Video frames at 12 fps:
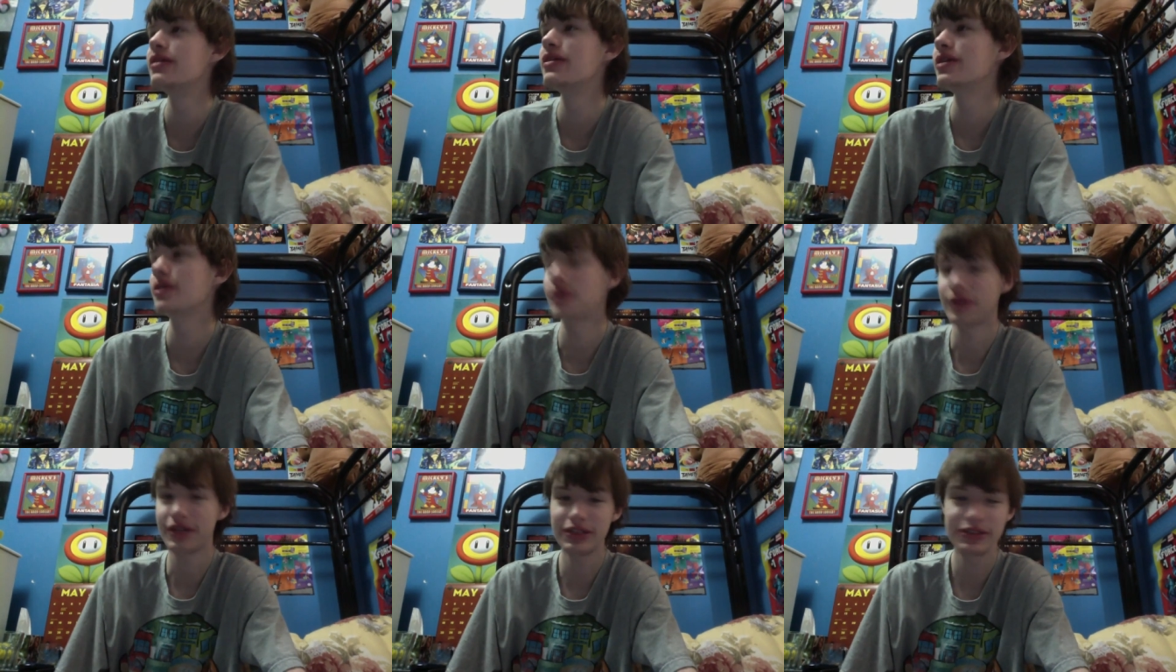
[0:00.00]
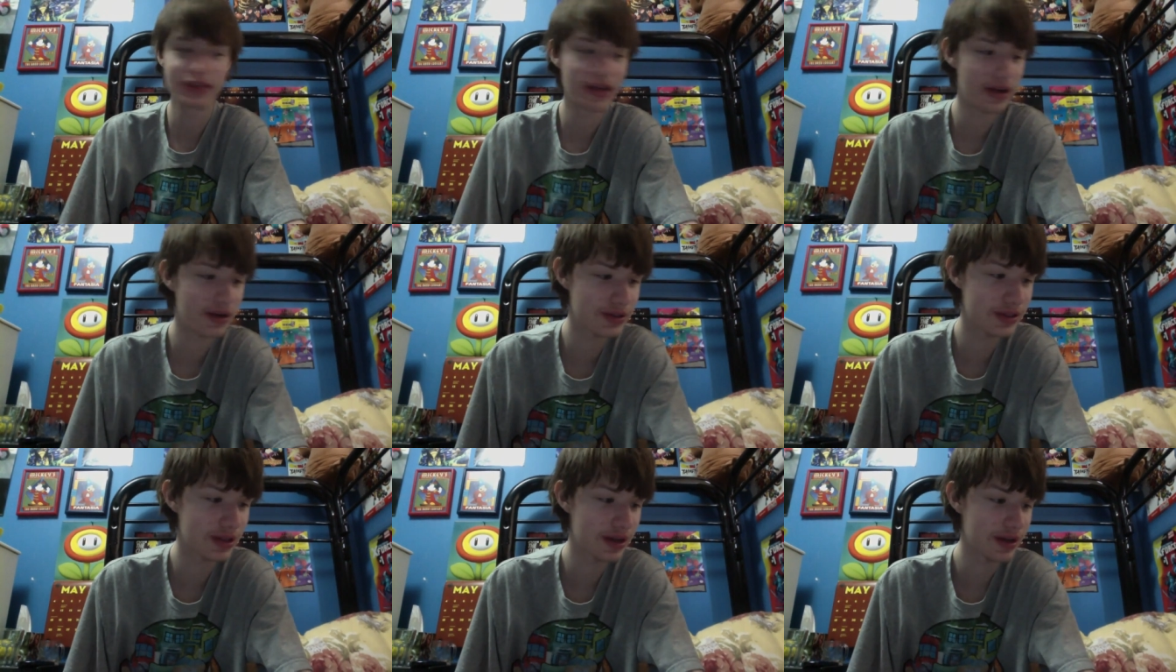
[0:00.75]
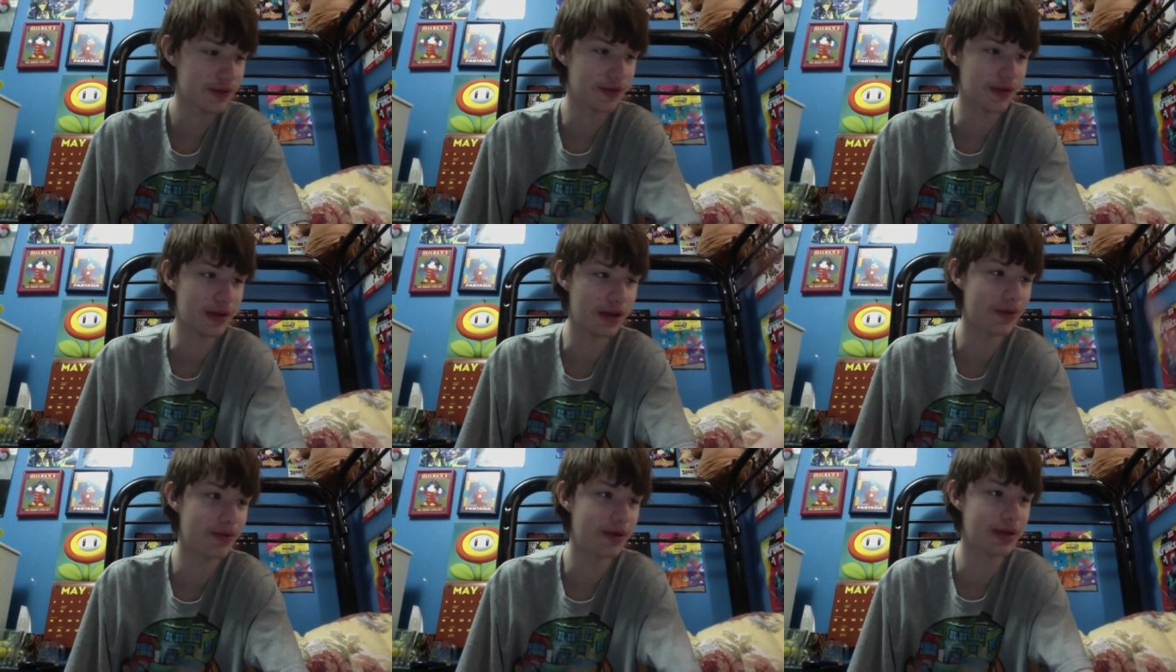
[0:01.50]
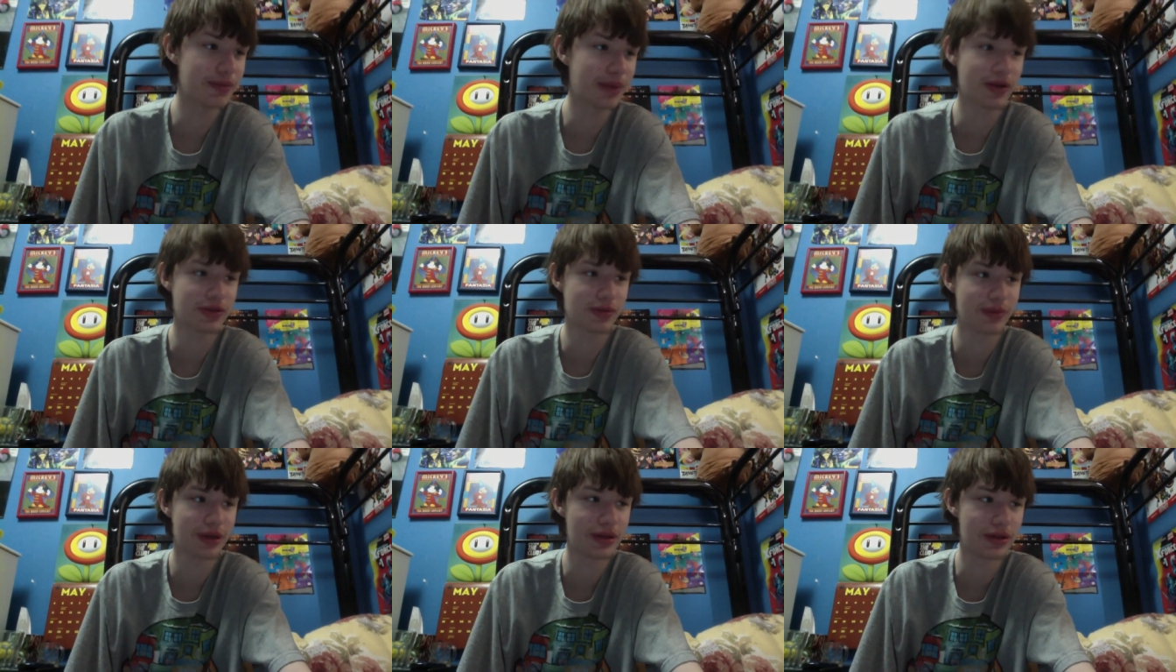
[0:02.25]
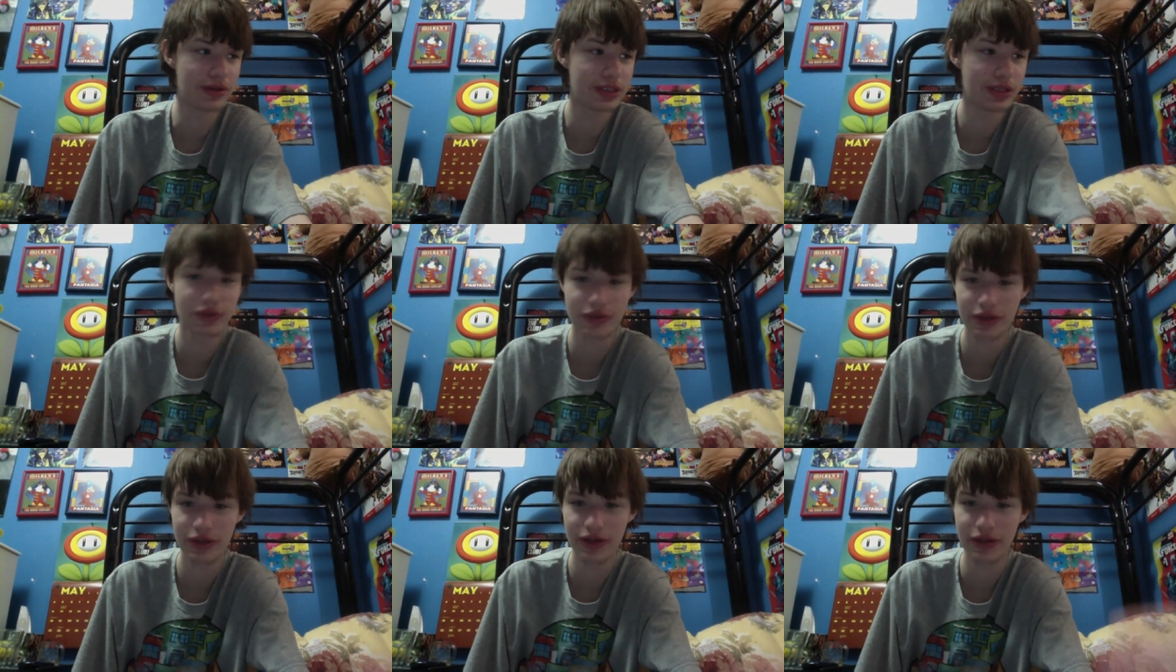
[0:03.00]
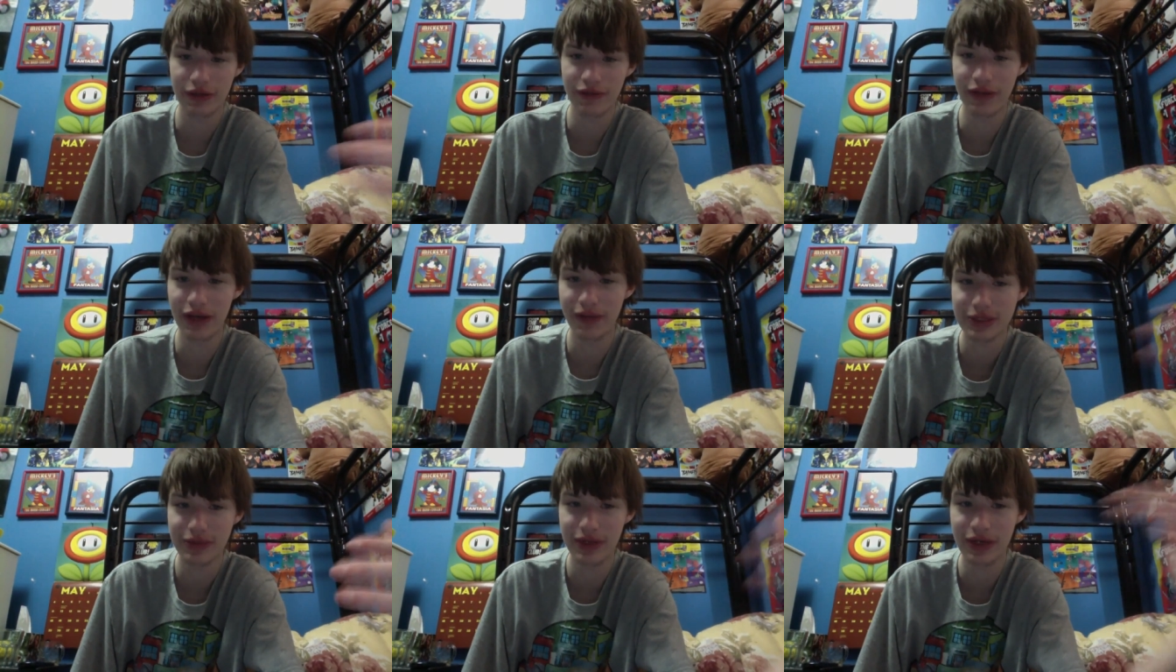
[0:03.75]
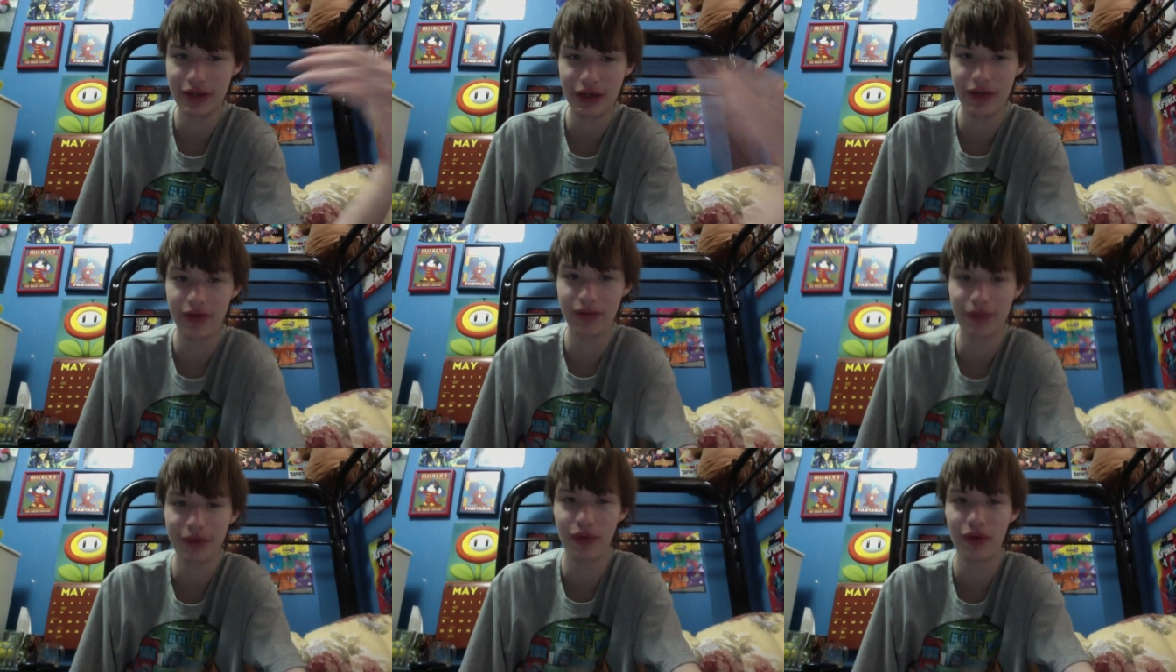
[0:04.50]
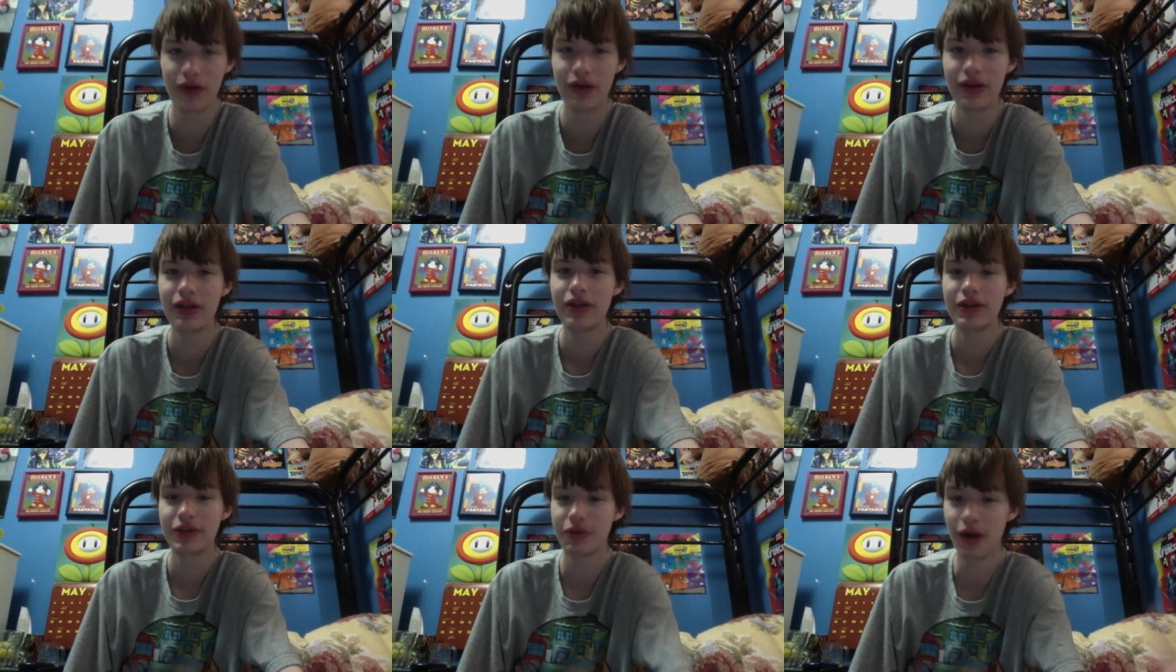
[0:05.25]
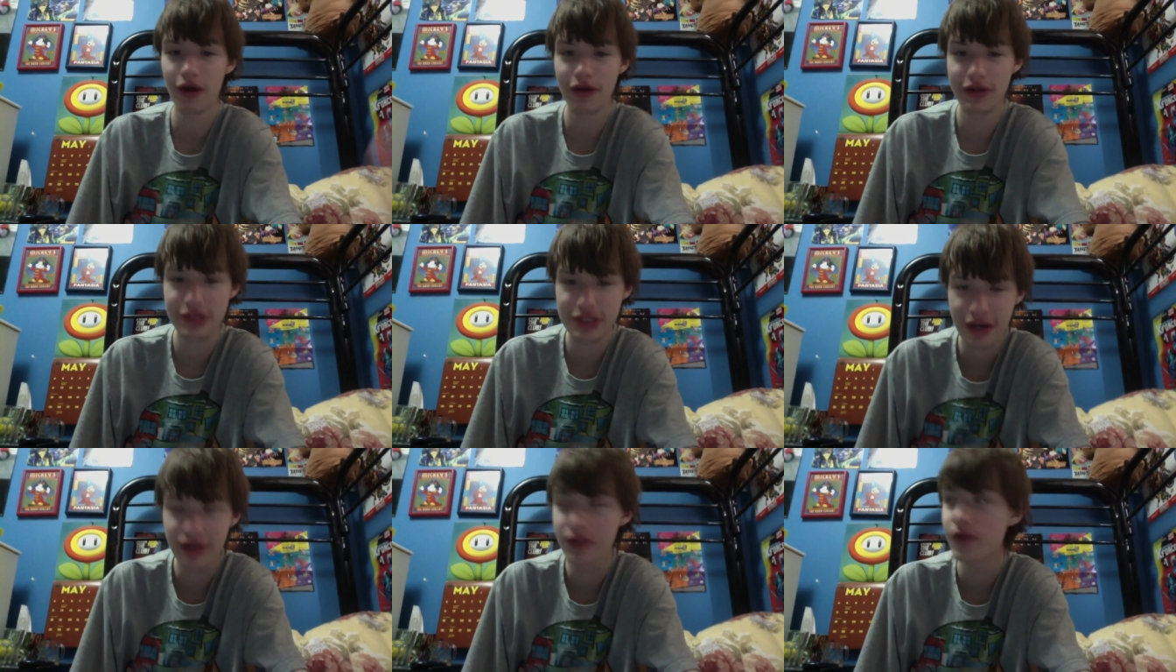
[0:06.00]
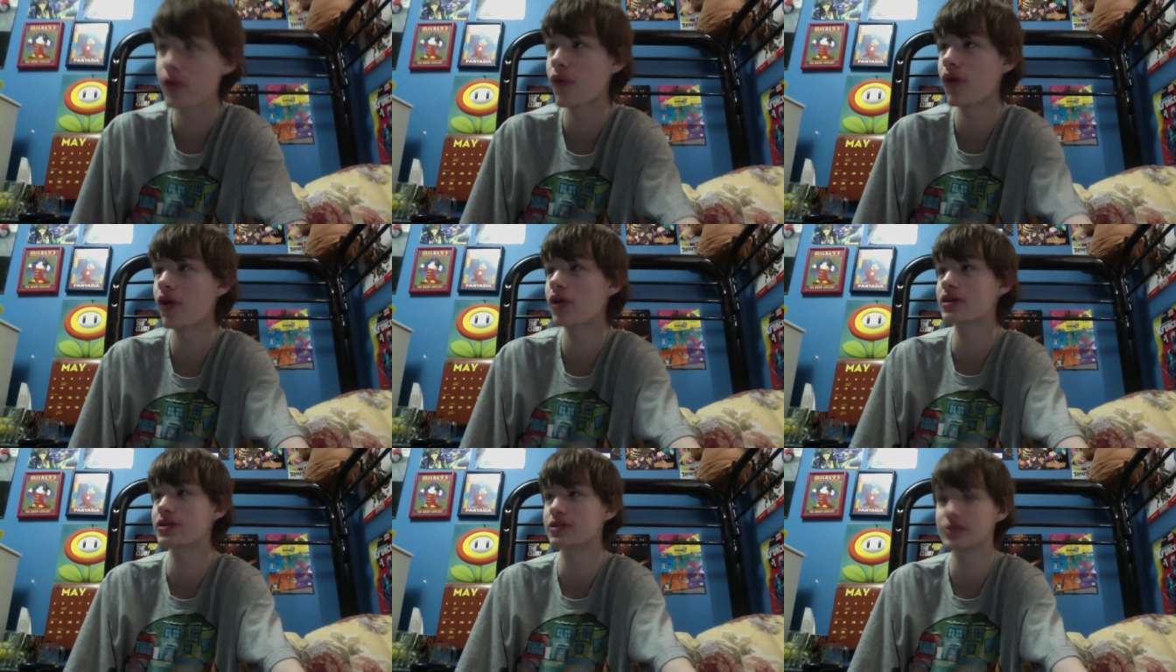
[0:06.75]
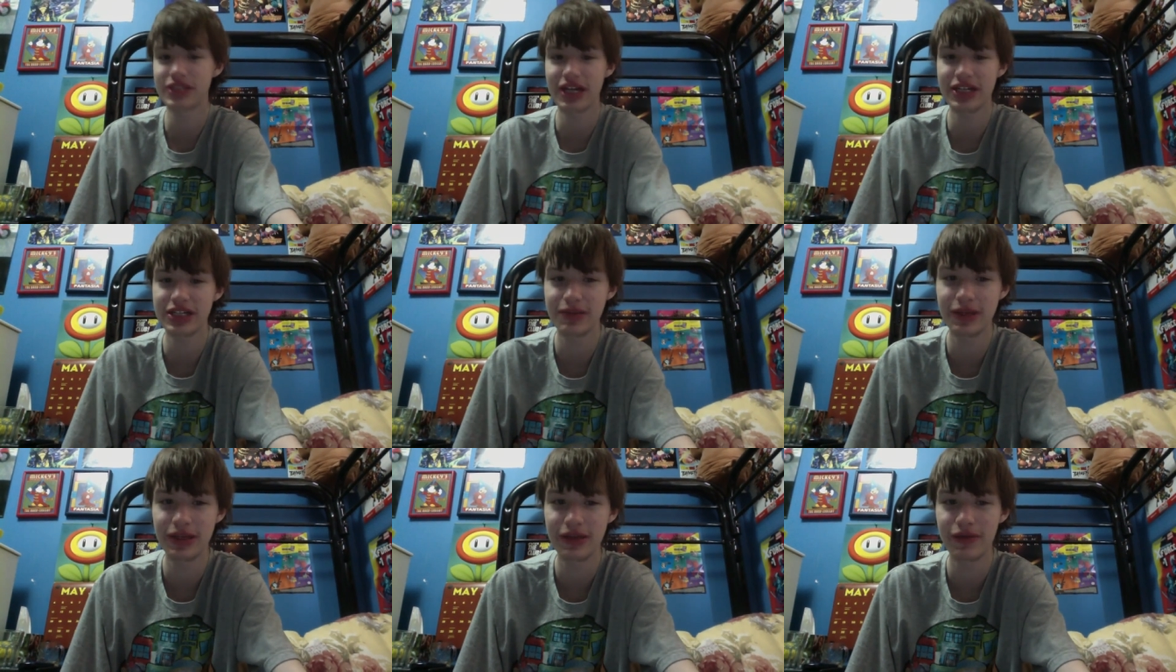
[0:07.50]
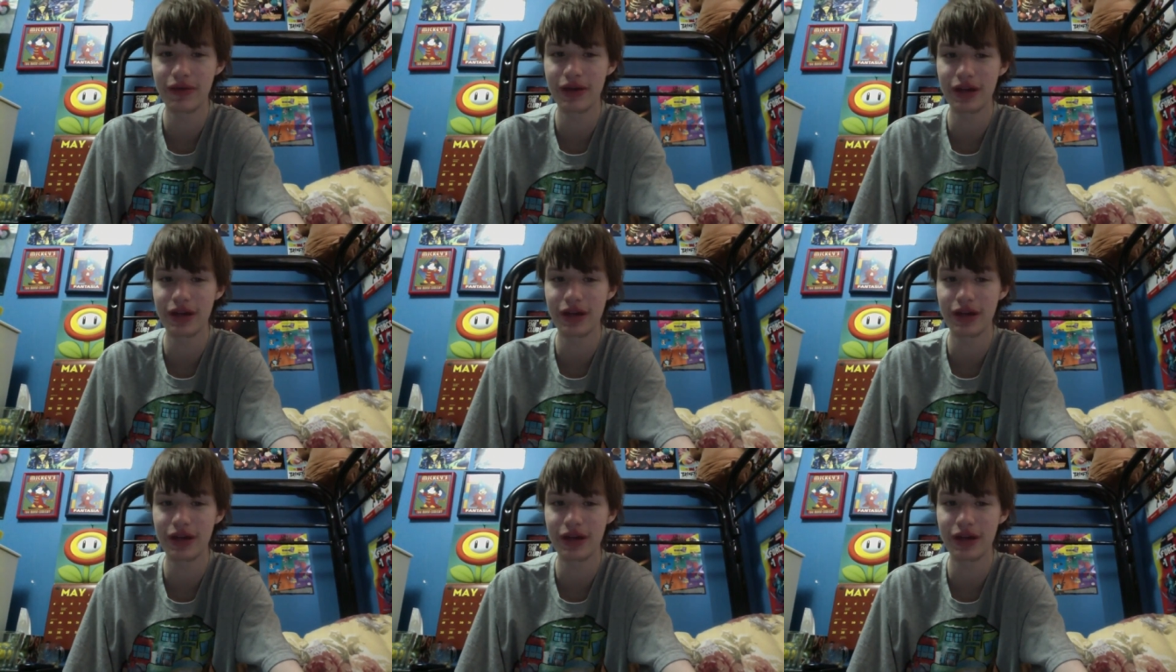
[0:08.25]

There were kids there and stuff, and every like parents were bringing their children, families were getting together, and people were there were artists signing their work and sketches being given away.